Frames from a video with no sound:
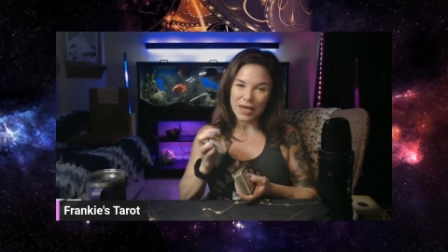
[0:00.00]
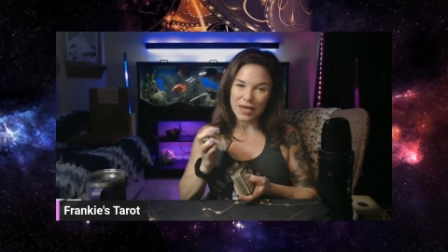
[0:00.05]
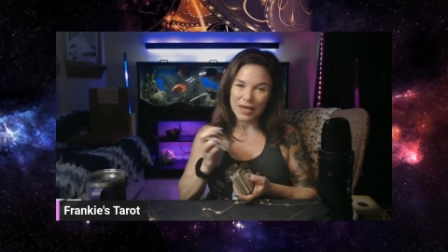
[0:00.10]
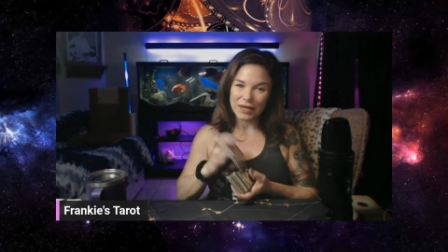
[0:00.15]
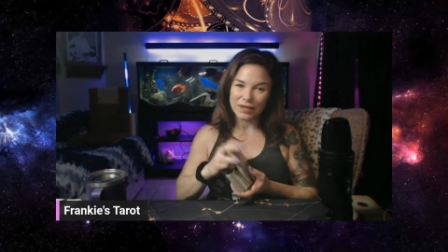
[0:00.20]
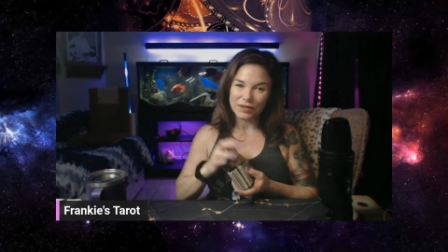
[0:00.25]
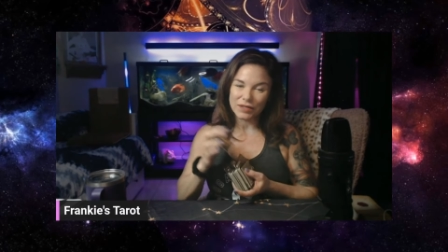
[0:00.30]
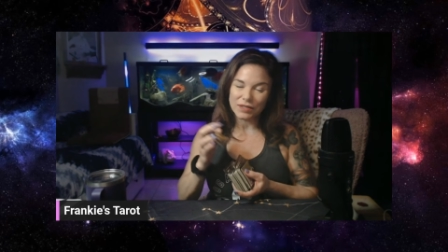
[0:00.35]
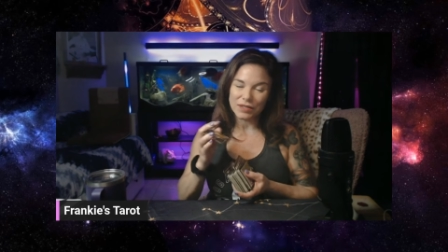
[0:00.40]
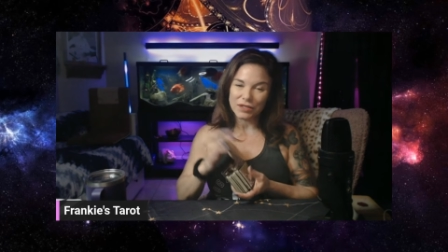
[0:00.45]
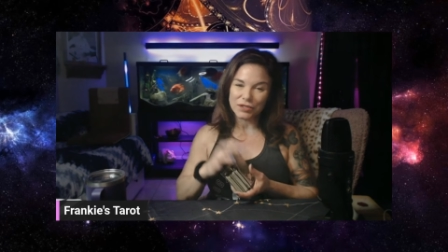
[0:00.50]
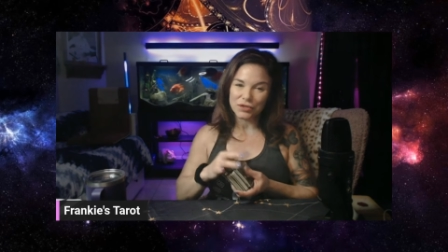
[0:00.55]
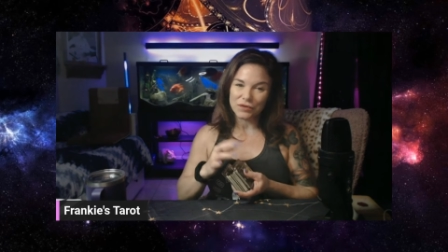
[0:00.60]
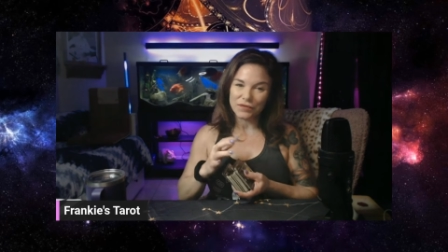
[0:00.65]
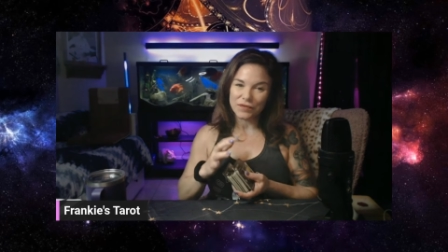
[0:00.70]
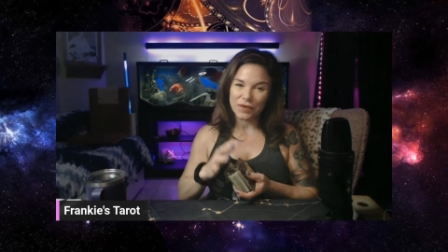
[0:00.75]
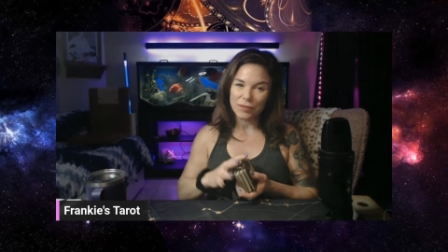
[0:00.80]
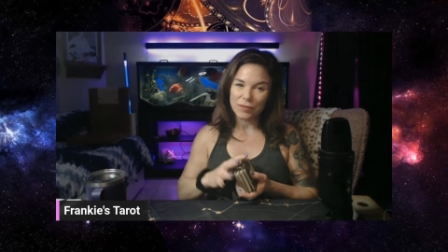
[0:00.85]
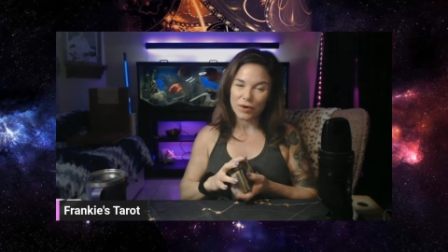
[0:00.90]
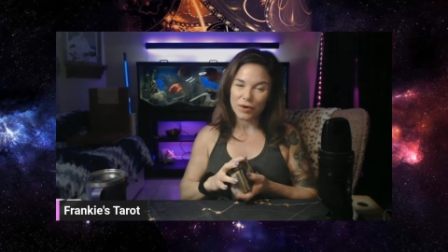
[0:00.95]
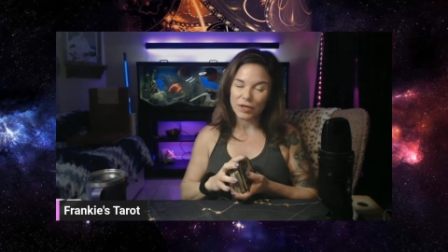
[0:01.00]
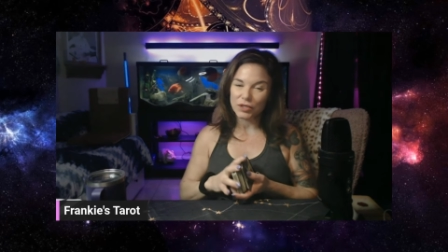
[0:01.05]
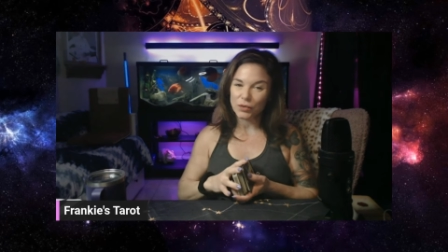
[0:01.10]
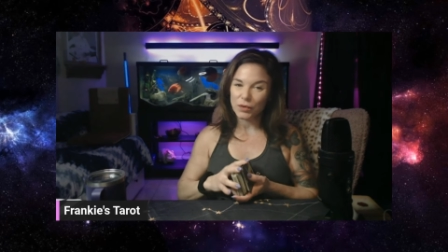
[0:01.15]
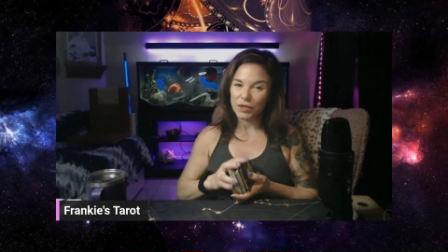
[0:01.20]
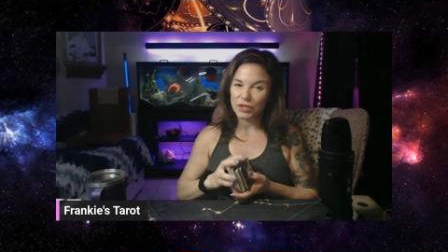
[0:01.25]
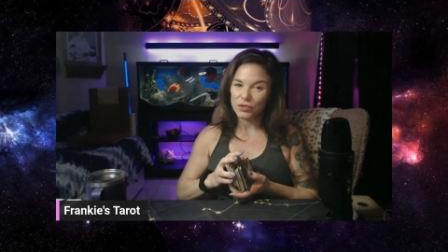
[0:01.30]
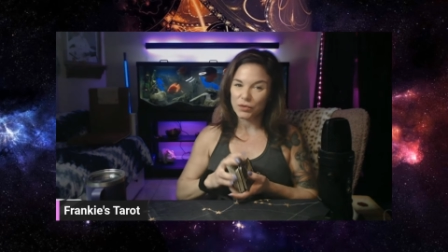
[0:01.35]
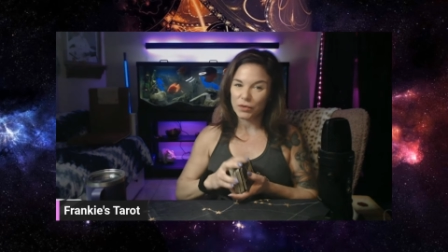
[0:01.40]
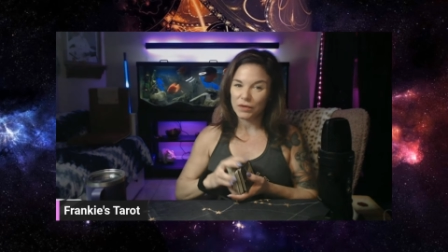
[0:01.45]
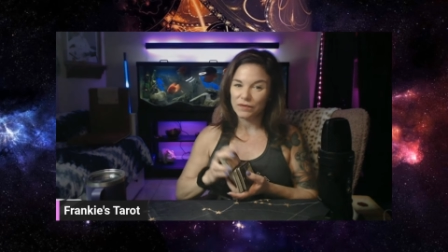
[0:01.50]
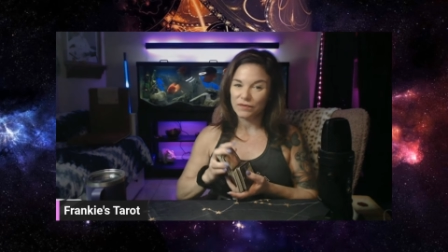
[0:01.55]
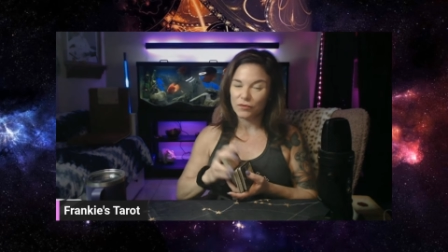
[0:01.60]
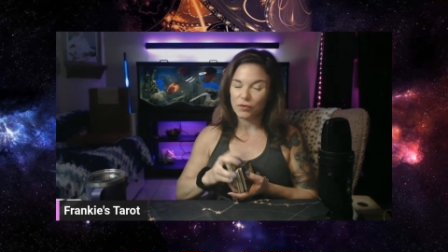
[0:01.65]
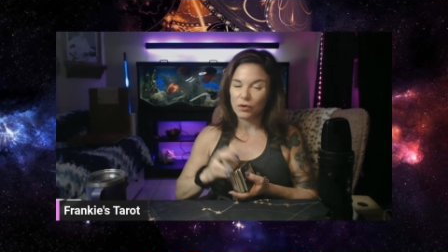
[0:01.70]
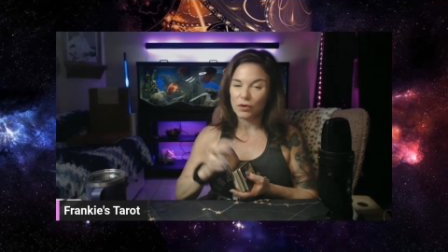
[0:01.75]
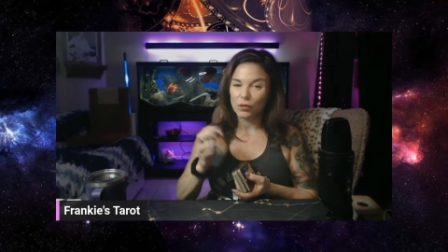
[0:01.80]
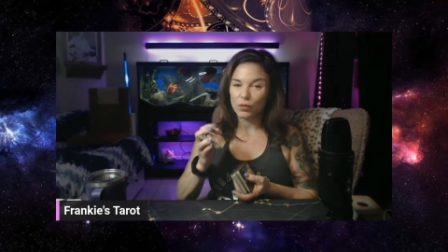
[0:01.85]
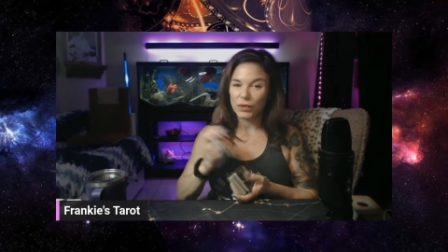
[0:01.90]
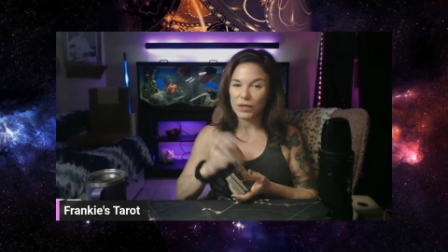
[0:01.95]
and this is your February
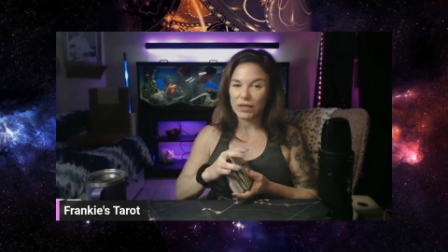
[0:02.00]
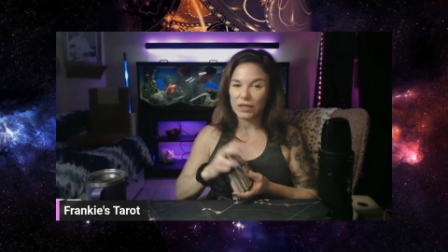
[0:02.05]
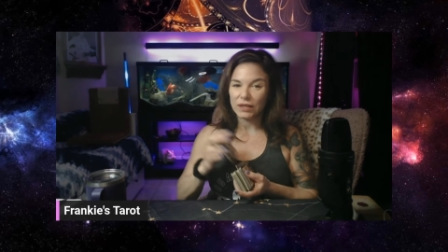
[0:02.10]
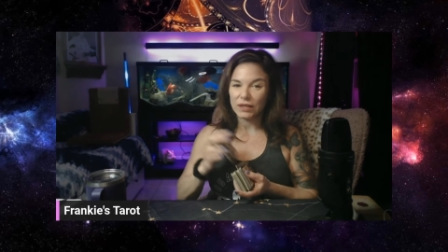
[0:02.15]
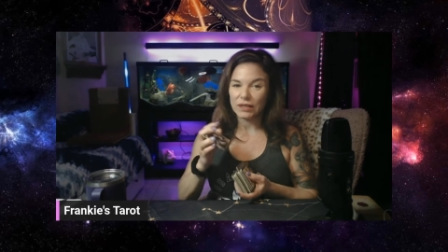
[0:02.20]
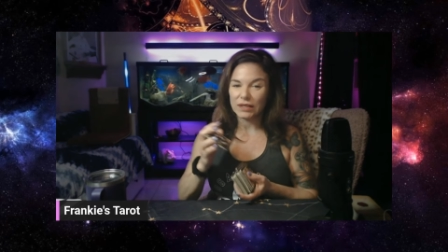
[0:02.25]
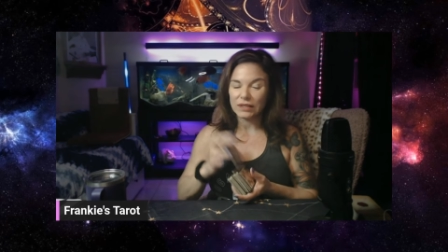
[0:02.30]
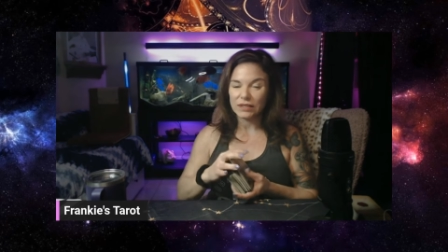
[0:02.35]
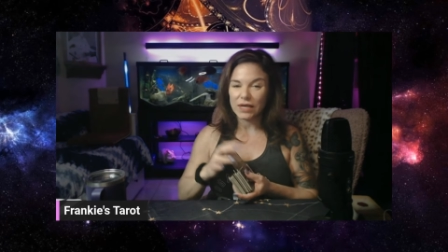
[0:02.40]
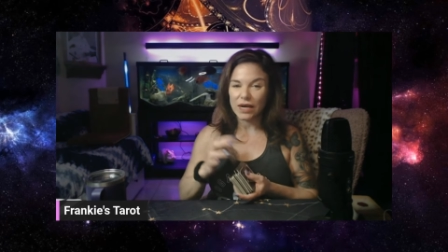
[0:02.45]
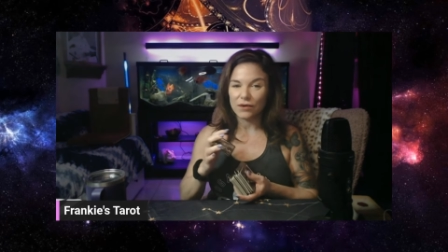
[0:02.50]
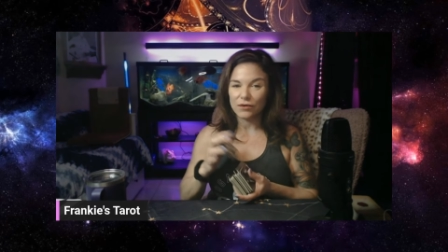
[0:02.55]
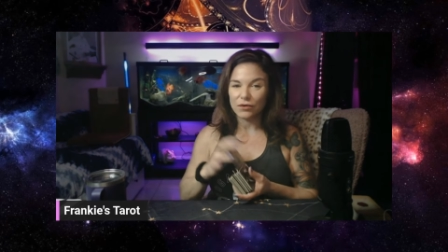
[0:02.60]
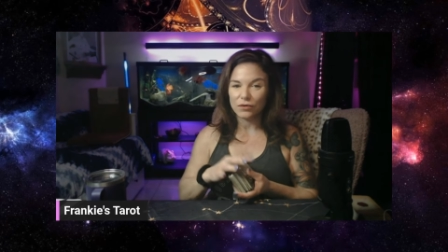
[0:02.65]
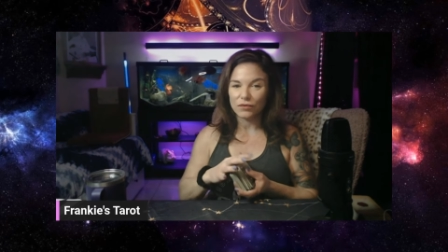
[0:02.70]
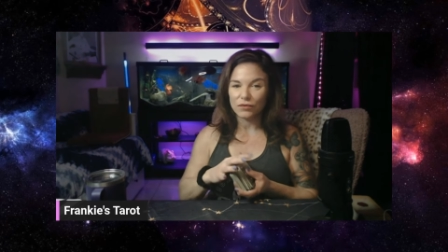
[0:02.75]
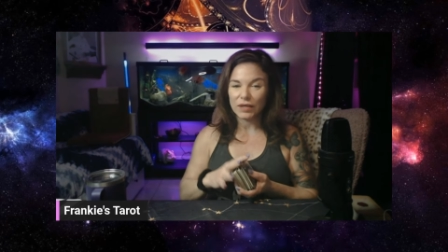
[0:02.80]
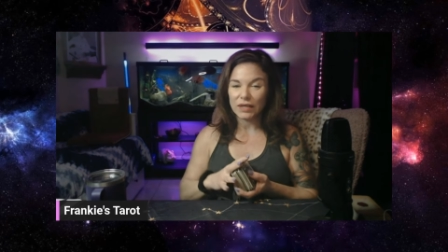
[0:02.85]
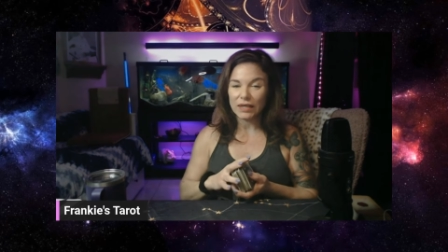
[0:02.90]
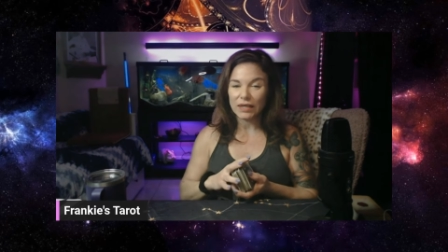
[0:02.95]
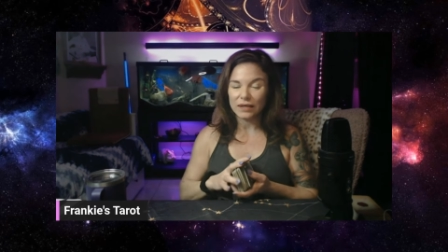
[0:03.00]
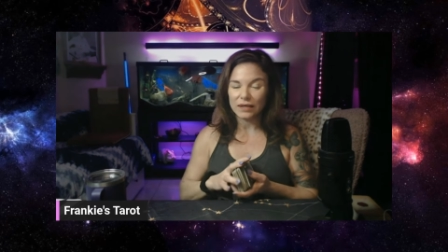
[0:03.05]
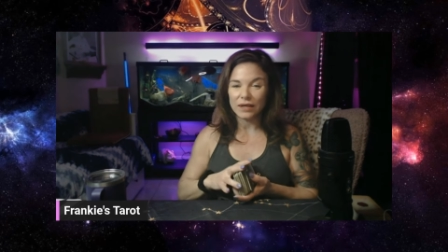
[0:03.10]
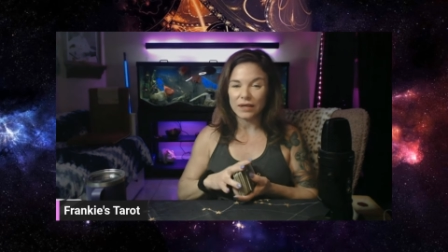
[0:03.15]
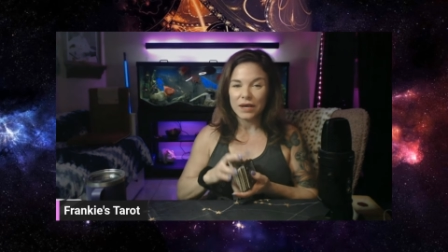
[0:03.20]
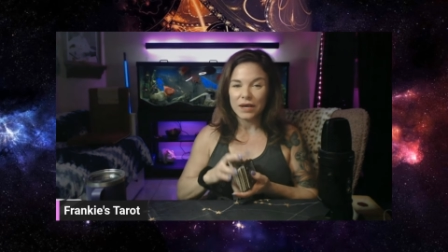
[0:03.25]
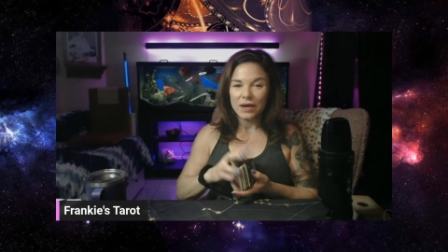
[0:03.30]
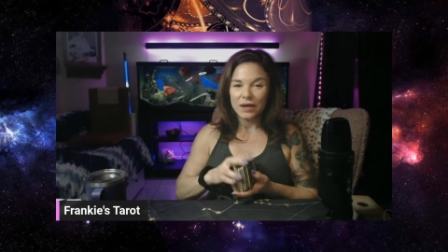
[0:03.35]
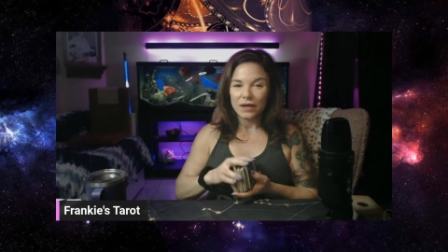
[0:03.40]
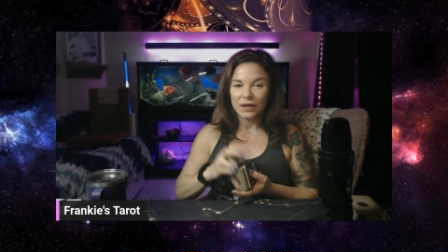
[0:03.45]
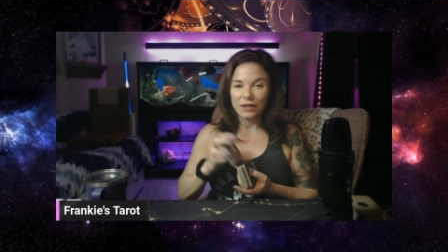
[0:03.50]
2024 weekly tarot reading.